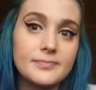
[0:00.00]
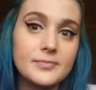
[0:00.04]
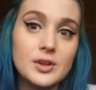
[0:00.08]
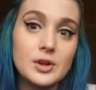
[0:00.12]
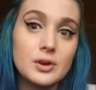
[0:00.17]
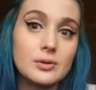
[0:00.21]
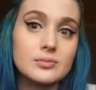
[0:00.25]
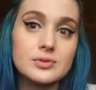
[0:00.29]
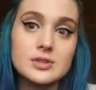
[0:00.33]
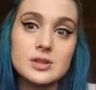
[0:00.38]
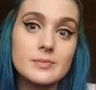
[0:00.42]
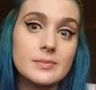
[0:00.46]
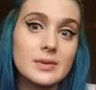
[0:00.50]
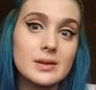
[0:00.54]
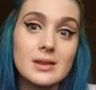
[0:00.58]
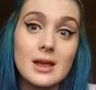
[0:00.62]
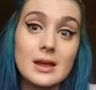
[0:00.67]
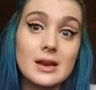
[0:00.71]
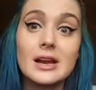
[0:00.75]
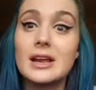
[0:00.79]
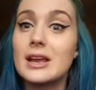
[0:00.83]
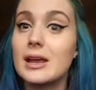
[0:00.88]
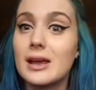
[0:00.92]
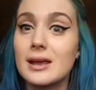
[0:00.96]
you know something
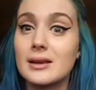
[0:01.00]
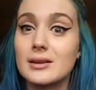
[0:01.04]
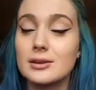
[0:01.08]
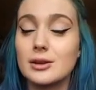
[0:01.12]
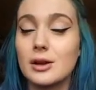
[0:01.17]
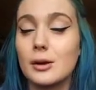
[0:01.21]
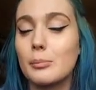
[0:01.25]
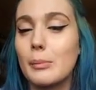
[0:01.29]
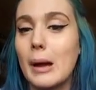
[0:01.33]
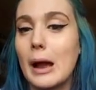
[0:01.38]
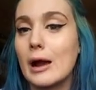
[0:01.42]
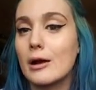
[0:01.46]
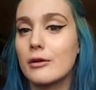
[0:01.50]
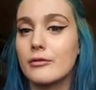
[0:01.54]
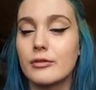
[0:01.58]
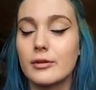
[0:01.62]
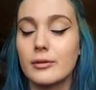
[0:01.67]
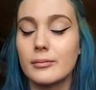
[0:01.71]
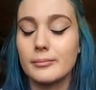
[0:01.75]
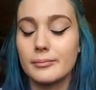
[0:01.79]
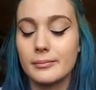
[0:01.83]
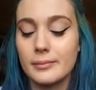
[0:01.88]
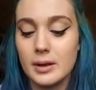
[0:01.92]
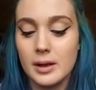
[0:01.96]
that I can't come back
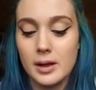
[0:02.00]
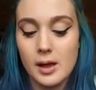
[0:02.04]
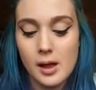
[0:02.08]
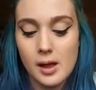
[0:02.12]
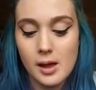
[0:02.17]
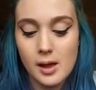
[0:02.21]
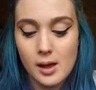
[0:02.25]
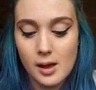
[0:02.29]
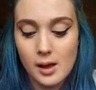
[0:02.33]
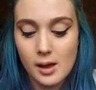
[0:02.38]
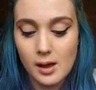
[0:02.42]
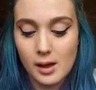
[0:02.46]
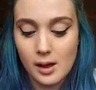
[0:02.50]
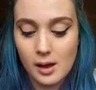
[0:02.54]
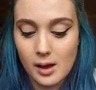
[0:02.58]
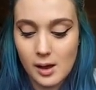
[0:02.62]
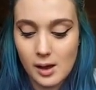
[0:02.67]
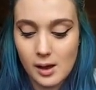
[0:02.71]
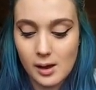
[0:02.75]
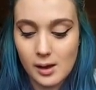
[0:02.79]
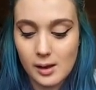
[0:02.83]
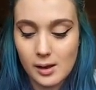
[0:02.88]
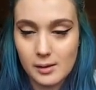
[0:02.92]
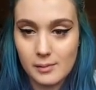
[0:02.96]
from.
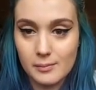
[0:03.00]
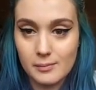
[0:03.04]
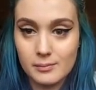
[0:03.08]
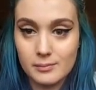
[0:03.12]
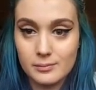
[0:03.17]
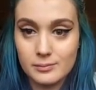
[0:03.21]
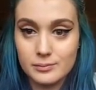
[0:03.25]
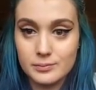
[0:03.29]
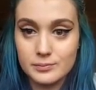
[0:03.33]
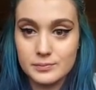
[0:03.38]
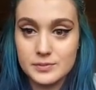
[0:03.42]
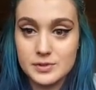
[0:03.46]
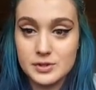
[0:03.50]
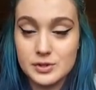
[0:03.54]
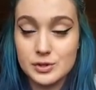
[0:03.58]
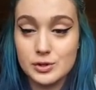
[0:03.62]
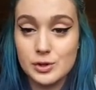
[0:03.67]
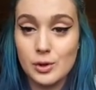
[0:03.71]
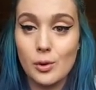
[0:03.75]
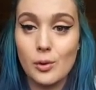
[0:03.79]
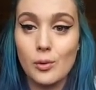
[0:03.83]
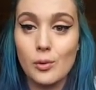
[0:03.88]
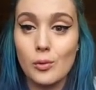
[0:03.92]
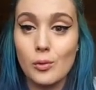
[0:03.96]
Um,
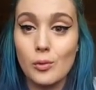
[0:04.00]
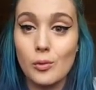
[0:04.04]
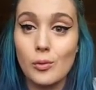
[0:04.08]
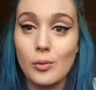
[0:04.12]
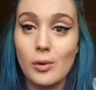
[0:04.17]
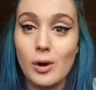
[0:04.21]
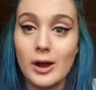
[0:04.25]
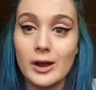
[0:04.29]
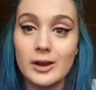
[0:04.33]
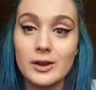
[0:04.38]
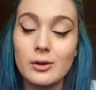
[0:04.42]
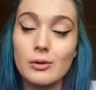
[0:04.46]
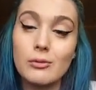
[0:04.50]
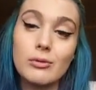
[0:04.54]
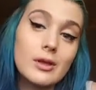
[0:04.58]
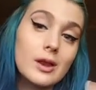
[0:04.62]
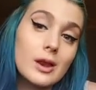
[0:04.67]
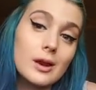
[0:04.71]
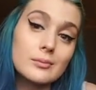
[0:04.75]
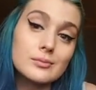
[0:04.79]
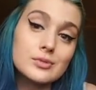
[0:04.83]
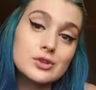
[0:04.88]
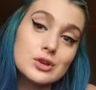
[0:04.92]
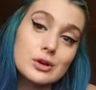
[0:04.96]
so I know
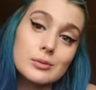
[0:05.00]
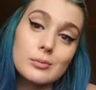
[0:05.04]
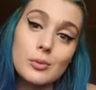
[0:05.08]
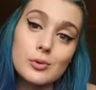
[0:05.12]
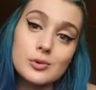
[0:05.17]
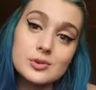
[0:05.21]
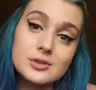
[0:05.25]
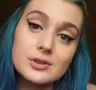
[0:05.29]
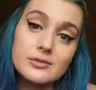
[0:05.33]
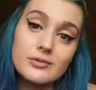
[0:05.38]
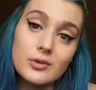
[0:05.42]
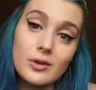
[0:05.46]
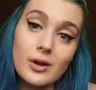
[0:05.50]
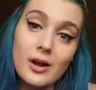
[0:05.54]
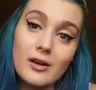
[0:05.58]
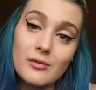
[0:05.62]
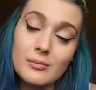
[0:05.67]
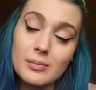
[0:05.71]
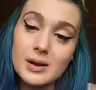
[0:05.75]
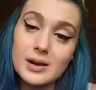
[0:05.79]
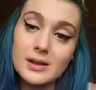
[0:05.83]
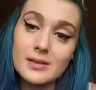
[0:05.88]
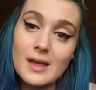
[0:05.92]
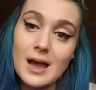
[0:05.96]
that I'm sure most of you
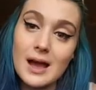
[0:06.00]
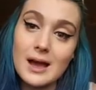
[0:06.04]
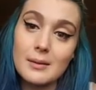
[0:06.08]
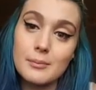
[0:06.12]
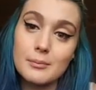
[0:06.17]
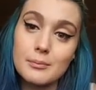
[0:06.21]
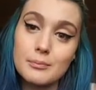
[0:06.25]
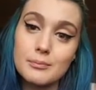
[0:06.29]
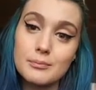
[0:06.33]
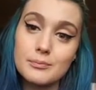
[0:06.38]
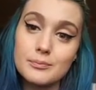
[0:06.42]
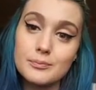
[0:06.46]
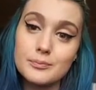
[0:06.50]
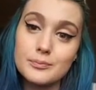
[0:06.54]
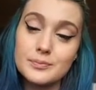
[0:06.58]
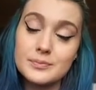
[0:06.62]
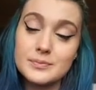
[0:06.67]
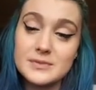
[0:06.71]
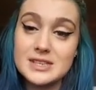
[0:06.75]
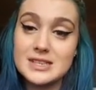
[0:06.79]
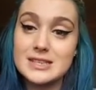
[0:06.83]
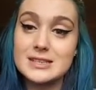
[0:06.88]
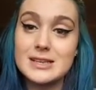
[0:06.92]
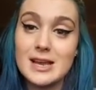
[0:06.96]
have been in that
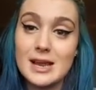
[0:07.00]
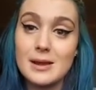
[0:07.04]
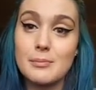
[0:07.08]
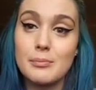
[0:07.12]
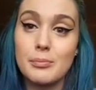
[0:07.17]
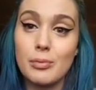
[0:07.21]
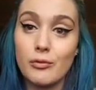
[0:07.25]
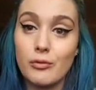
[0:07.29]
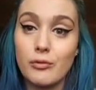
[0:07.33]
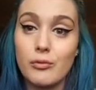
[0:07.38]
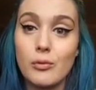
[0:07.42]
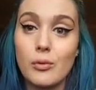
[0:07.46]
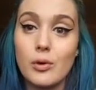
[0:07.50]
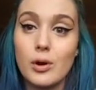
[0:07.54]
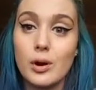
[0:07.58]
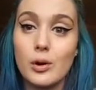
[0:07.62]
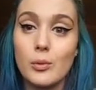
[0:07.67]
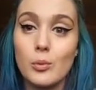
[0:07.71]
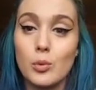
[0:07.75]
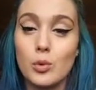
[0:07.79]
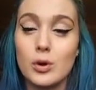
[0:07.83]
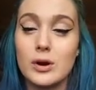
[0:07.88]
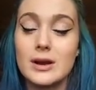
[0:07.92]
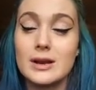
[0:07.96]
state
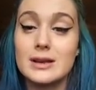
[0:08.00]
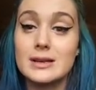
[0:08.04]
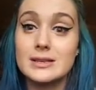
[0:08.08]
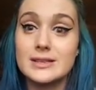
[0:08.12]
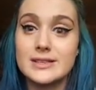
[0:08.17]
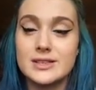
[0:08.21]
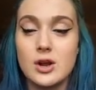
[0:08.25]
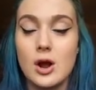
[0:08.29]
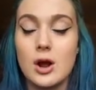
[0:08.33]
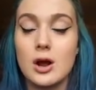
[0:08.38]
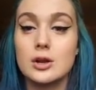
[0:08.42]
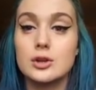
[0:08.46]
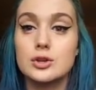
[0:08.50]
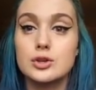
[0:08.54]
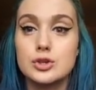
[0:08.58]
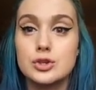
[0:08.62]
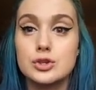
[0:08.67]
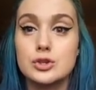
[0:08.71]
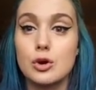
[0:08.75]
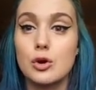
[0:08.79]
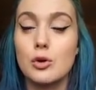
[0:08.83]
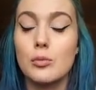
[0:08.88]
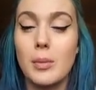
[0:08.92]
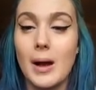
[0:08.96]
before where it's gotten
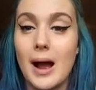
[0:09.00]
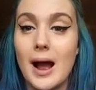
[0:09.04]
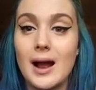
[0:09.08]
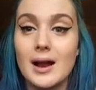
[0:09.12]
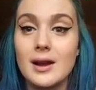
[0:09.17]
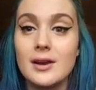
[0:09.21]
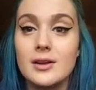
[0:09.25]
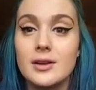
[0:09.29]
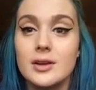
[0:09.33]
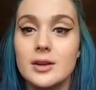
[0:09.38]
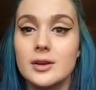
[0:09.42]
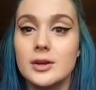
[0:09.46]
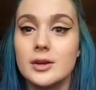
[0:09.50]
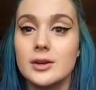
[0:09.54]
so bad